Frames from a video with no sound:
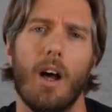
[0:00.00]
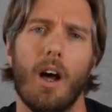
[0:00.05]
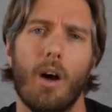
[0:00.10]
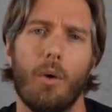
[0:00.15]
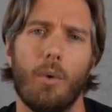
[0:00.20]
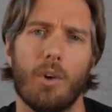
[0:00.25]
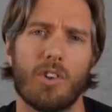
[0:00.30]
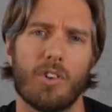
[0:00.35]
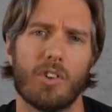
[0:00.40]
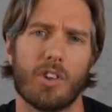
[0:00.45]

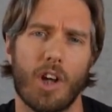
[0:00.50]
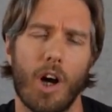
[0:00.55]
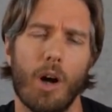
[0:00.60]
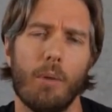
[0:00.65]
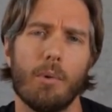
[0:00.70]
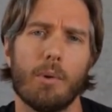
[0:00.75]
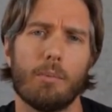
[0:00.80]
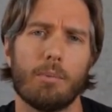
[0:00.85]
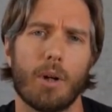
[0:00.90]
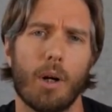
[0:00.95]
which is a
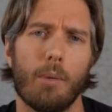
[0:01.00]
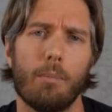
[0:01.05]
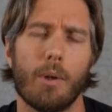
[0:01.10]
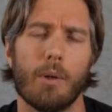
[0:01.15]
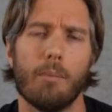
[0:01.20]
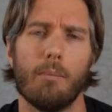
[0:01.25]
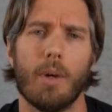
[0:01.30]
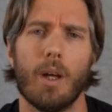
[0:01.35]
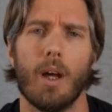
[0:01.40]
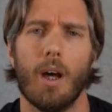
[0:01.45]
common
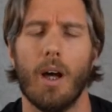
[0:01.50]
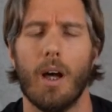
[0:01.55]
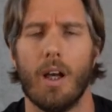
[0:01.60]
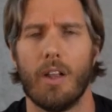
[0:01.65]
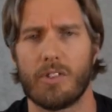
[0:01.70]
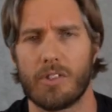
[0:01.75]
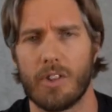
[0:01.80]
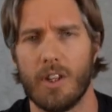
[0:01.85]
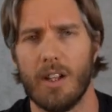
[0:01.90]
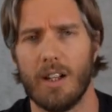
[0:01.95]
problem,
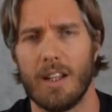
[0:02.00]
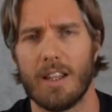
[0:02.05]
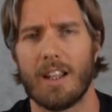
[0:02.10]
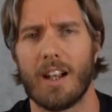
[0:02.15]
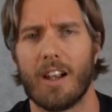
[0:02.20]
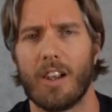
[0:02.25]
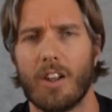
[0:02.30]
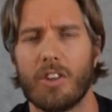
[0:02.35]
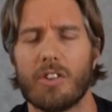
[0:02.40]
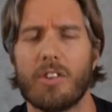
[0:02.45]
certainly in
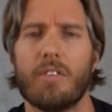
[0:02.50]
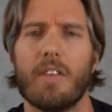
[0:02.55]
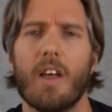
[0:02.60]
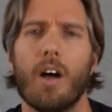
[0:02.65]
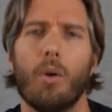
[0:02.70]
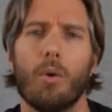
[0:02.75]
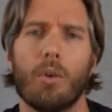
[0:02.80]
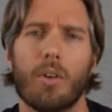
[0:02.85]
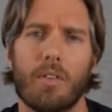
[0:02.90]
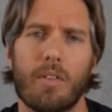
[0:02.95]
a lot of the
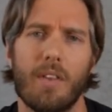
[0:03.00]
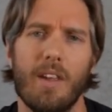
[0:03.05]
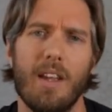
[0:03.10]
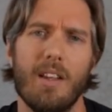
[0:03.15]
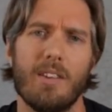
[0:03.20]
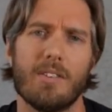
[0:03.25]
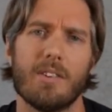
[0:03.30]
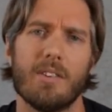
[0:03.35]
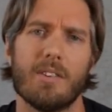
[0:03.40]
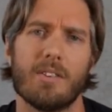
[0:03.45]
older
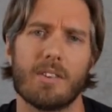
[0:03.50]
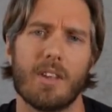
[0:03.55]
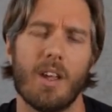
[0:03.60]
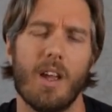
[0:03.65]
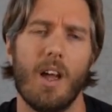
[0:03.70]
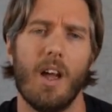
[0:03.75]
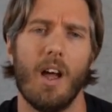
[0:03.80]
theatres.